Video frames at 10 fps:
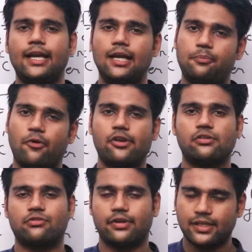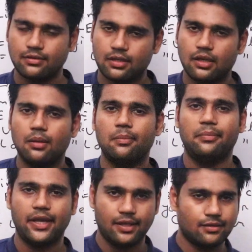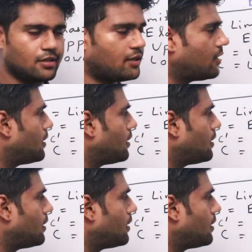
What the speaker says: yield point stress, means